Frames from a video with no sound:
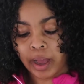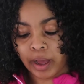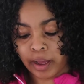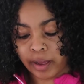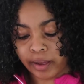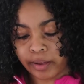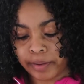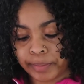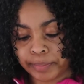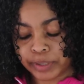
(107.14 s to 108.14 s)

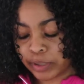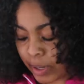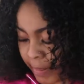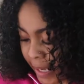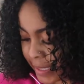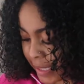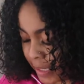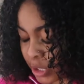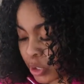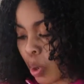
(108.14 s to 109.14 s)
So I'm
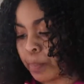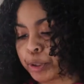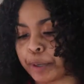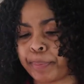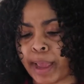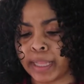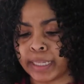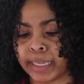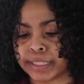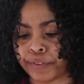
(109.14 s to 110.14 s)
guessing the Sculpture
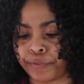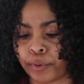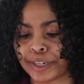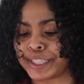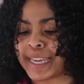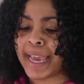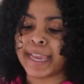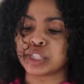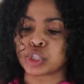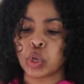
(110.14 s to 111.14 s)
palette, it's a
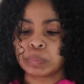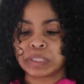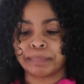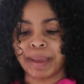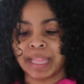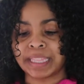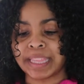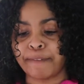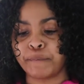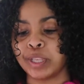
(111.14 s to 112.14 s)
4-shade sculpting palette
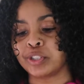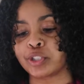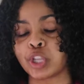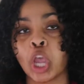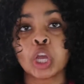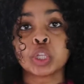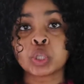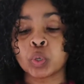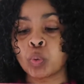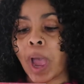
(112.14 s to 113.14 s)
that features
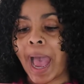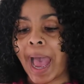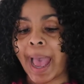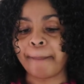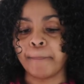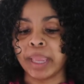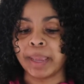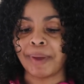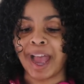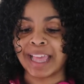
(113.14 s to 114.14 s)
2 high
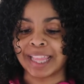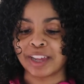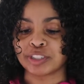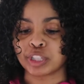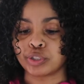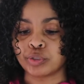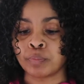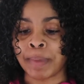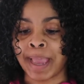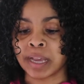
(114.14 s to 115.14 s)
beam highlighters and 2
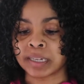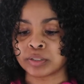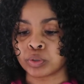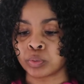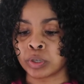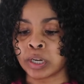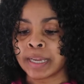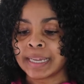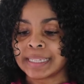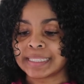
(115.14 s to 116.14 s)
matte contour
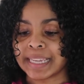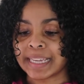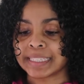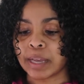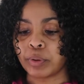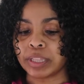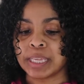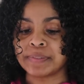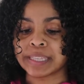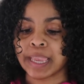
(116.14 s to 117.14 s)
shades that will
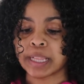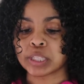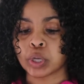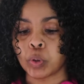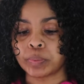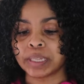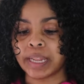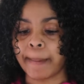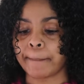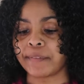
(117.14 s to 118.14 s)
leave skin
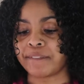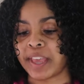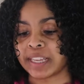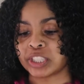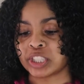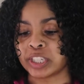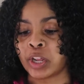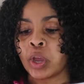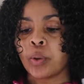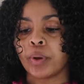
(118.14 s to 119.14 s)
sculpted in
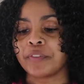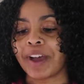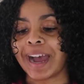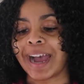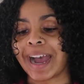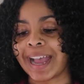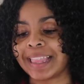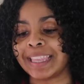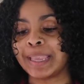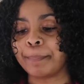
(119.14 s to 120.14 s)
perfection with
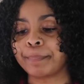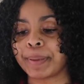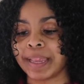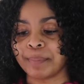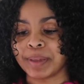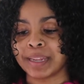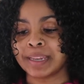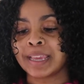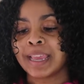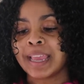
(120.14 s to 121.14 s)
highly
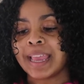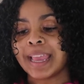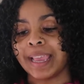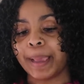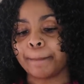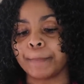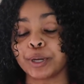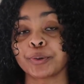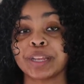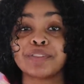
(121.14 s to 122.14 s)
pigmented and
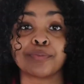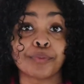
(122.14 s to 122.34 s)
buttery